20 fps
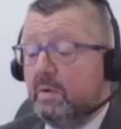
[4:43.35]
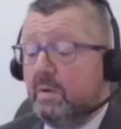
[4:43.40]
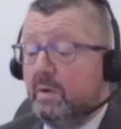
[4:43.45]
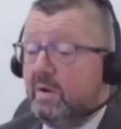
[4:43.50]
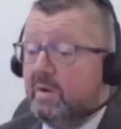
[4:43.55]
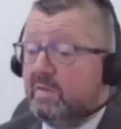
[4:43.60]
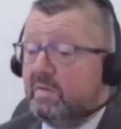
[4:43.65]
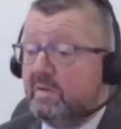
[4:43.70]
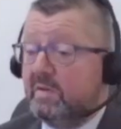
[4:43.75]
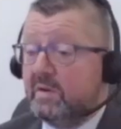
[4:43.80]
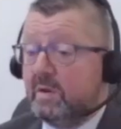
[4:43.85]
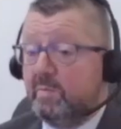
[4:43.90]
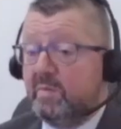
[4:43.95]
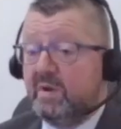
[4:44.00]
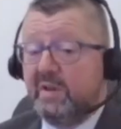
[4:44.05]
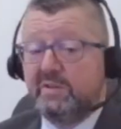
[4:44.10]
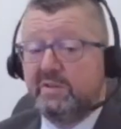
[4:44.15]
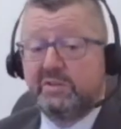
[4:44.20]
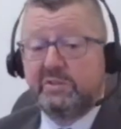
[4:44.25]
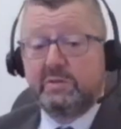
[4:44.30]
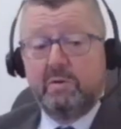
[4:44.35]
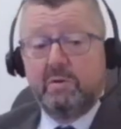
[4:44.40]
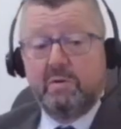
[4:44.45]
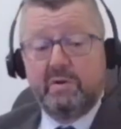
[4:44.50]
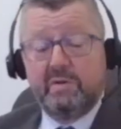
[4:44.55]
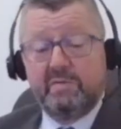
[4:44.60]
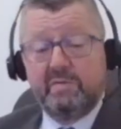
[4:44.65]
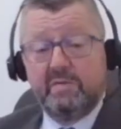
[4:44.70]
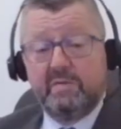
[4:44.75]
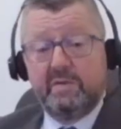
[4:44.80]
No, and it's a double-edged
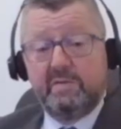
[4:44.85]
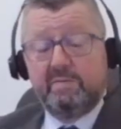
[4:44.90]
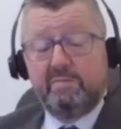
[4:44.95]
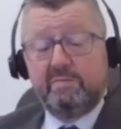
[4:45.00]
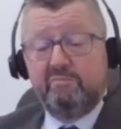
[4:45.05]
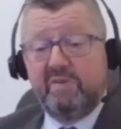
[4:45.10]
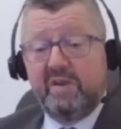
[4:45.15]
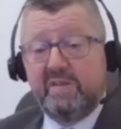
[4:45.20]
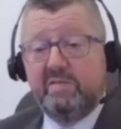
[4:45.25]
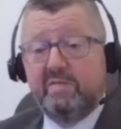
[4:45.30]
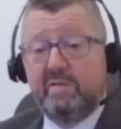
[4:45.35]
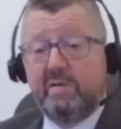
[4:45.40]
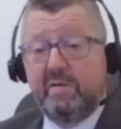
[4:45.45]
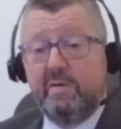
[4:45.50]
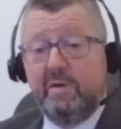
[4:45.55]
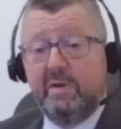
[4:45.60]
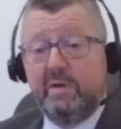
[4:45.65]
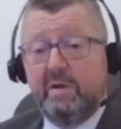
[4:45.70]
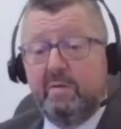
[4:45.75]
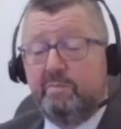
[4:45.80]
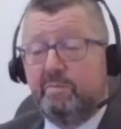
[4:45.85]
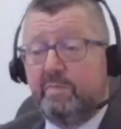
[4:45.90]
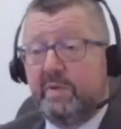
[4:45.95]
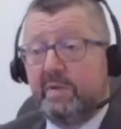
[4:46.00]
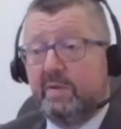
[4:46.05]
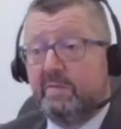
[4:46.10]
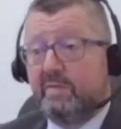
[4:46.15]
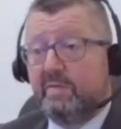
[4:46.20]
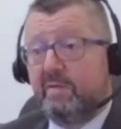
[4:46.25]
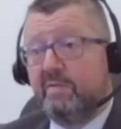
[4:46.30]
sword, isn't it? Rents are going up
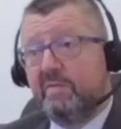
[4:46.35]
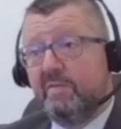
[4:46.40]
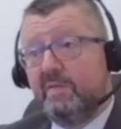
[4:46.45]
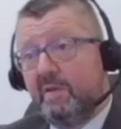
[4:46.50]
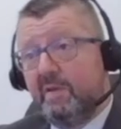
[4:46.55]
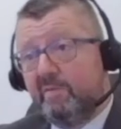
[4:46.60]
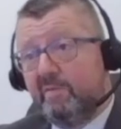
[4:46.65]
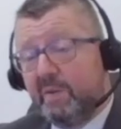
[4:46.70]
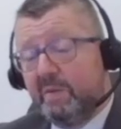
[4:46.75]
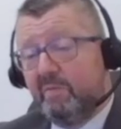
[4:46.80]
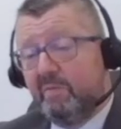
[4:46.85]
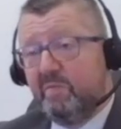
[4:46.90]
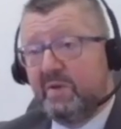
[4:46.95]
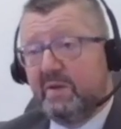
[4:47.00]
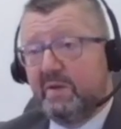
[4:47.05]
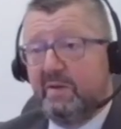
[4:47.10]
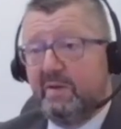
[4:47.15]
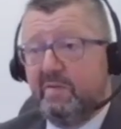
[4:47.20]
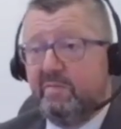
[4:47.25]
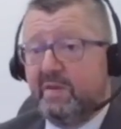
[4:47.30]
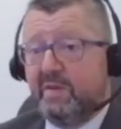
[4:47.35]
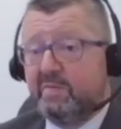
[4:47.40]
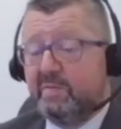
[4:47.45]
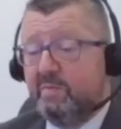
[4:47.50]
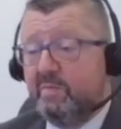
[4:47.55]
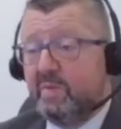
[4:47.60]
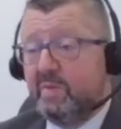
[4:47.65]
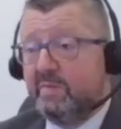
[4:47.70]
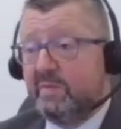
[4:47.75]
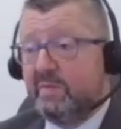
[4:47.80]
because there isn't enough people buying
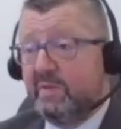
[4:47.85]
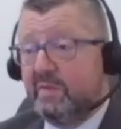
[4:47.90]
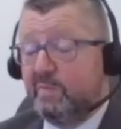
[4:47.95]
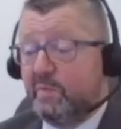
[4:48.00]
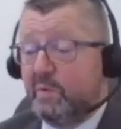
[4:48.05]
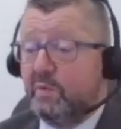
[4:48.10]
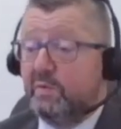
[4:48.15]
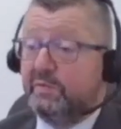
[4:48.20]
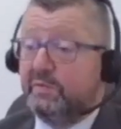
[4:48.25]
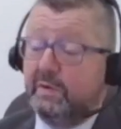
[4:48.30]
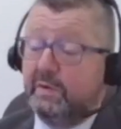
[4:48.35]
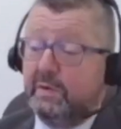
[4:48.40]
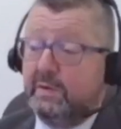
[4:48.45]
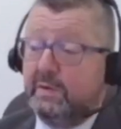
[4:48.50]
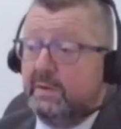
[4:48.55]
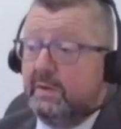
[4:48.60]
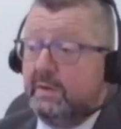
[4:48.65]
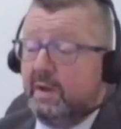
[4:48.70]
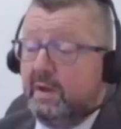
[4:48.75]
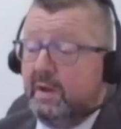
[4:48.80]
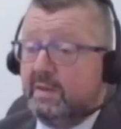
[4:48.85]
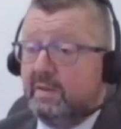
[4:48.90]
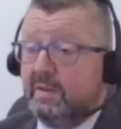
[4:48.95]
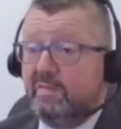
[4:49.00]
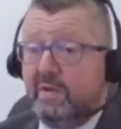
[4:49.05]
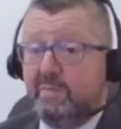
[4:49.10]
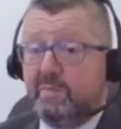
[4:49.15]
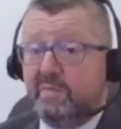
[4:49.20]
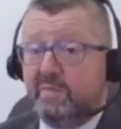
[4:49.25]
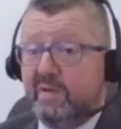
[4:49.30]
investment properties. But on the
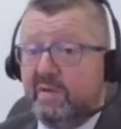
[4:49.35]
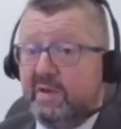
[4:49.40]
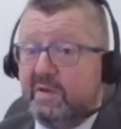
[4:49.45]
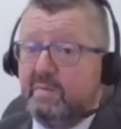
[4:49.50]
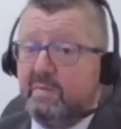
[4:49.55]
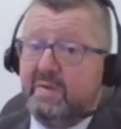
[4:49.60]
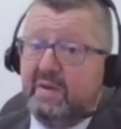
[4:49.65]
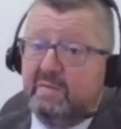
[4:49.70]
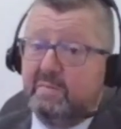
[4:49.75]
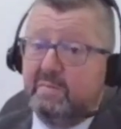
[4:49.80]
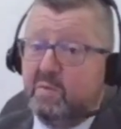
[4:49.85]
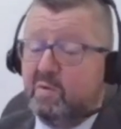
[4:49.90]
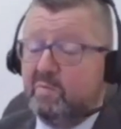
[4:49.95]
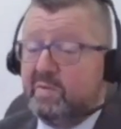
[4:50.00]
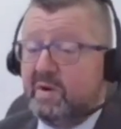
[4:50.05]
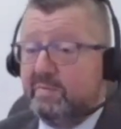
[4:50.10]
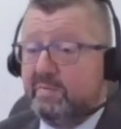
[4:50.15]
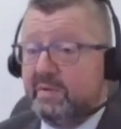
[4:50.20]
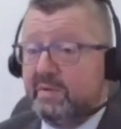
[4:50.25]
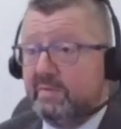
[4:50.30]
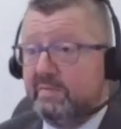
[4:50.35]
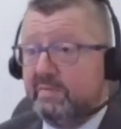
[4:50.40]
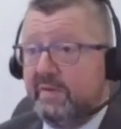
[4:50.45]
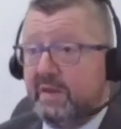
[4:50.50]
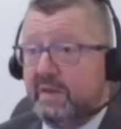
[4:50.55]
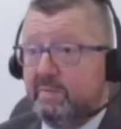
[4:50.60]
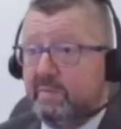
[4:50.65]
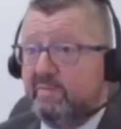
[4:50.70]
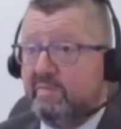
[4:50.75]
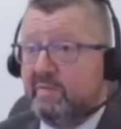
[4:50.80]
flip side, it makes more properties
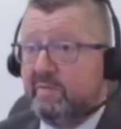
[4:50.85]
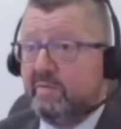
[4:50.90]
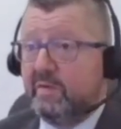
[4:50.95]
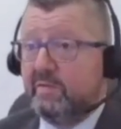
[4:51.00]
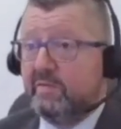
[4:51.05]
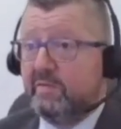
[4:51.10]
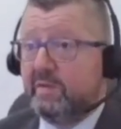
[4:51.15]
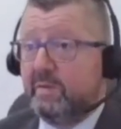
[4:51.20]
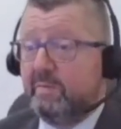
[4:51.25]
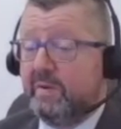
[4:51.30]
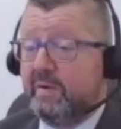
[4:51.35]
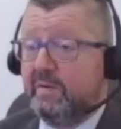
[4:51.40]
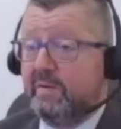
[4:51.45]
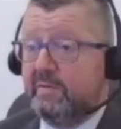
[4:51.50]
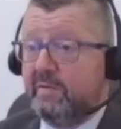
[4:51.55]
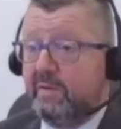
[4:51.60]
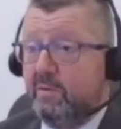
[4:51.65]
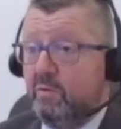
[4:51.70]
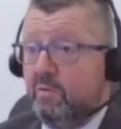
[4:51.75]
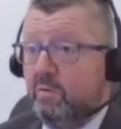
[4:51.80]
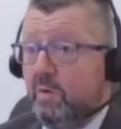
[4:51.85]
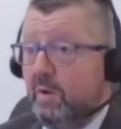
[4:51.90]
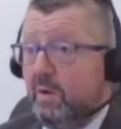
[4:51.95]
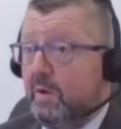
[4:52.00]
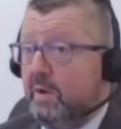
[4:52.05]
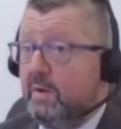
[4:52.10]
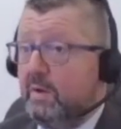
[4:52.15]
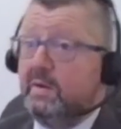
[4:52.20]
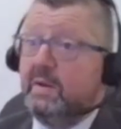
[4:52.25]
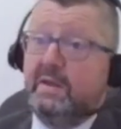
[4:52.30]
available for first-time buyers who
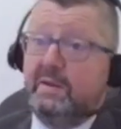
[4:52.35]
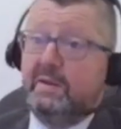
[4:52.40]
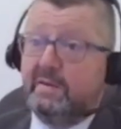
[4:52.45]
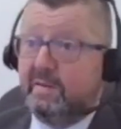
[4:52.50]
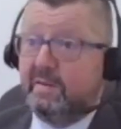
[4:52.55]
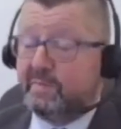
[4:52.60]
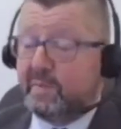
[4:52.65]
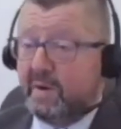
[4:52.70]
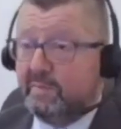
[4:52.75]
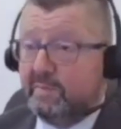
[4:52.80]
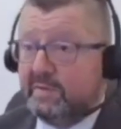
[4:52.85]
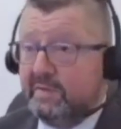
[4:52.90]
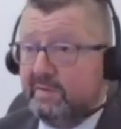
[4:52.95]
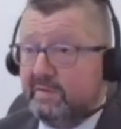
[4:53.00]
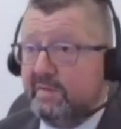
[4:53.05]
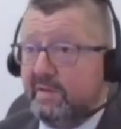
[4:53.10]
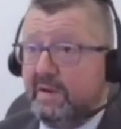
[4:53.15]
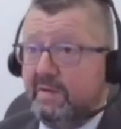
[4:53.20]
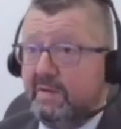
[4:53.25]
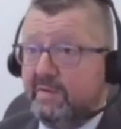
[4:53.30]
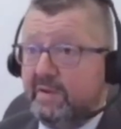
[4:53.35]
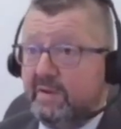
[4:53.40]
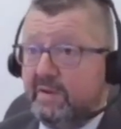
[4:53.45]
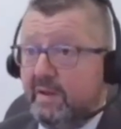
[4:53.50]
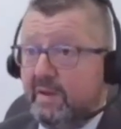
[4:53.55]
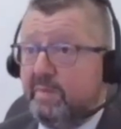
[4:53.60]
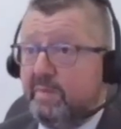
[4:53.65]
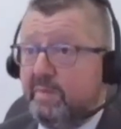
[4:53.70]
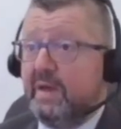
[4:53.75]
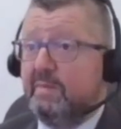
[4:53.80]
need these properties to live in
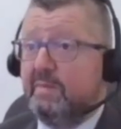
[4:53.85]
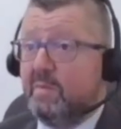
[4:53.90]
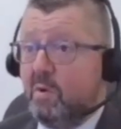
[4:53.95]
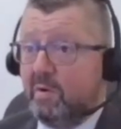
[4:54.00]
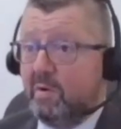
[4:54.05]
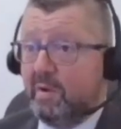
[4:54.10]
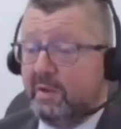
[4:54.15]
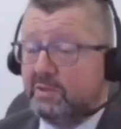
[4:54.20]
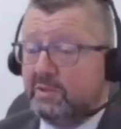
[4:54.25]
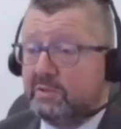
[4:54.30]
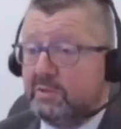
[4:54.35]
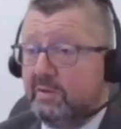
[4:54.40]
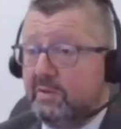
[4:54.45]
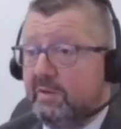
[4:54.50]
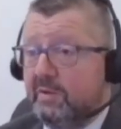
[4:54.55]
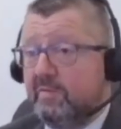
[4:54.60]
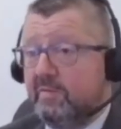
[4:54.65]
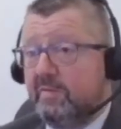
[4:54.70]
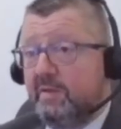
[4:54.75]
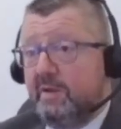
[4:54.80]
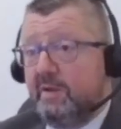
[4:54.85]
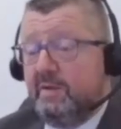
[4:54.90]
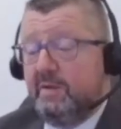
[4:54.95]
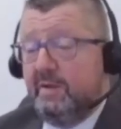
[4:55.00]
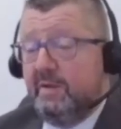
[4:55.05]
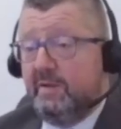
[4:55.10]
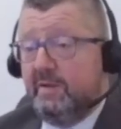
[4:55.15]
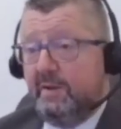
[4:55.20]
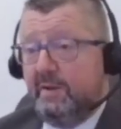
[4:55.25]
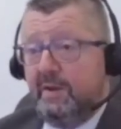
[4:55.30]
and pay a mortgage. So it's
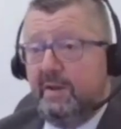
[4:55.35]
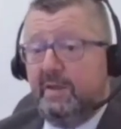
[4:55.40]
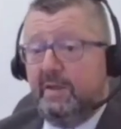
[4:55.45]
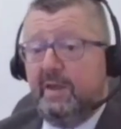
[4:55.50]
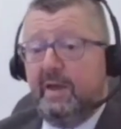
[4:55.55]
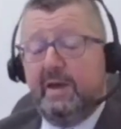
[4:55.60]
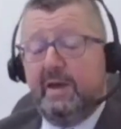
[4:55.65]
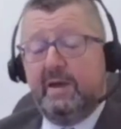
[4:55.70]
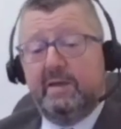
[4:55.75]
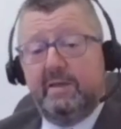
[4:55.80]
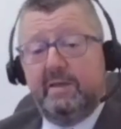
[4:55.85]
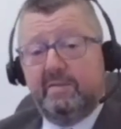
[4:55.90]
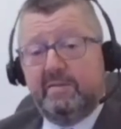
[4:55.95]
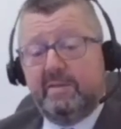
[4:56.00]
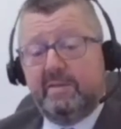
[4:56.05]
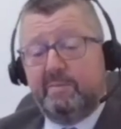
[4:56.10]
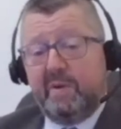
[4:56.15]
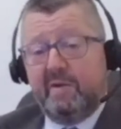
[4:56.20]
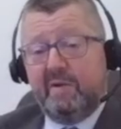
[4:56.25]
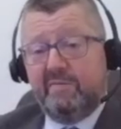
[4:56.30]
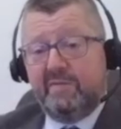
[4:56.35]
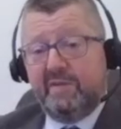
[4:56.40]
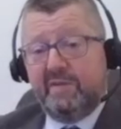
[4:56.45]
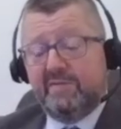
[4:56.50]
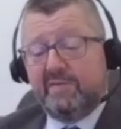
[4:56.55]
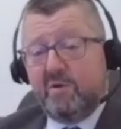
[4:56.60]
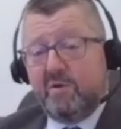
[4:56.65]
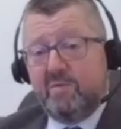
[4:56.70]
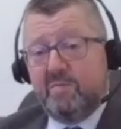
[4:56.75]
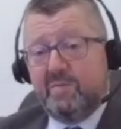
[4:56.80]
yeah, it's a perfect
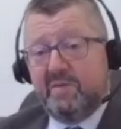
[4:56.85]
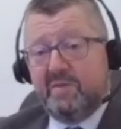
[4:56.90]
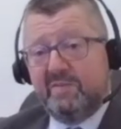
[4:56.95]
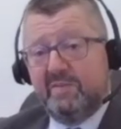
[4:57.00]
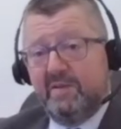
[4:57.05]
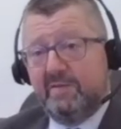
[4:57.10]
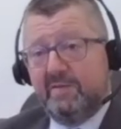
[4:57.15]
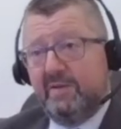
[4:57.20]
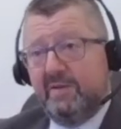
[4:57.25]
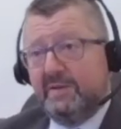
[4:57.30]
storm, isn't it?